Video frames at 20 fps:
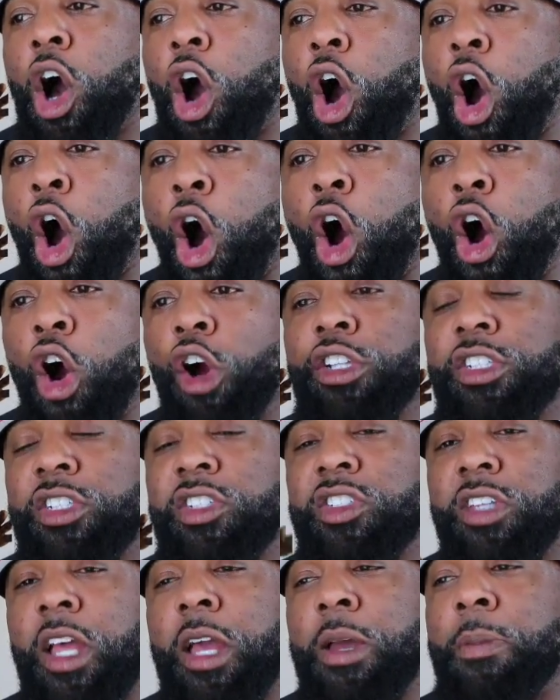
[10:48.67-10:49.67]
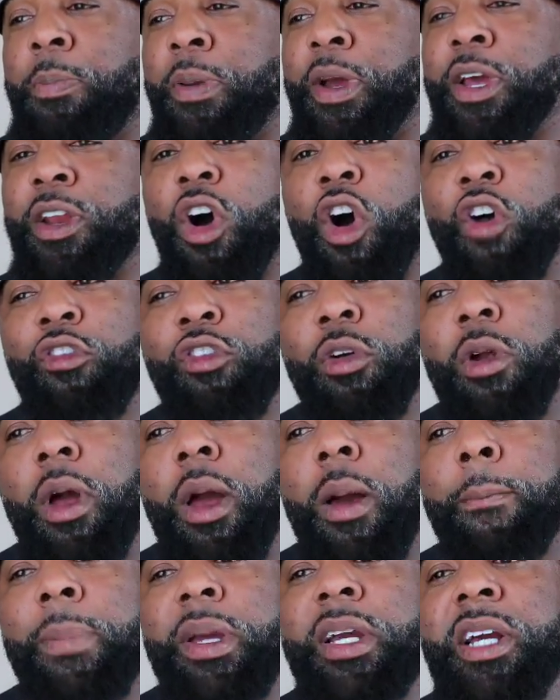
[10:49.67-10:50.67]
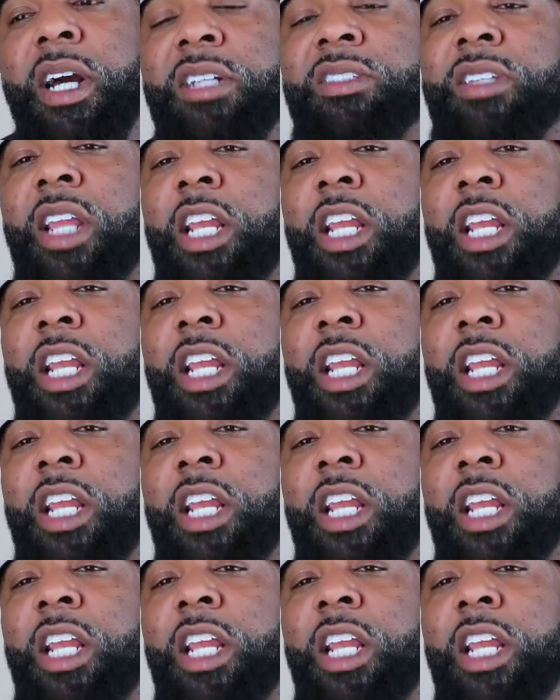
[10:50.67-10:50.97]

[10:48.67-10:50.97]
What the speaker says: hard to stay bent over because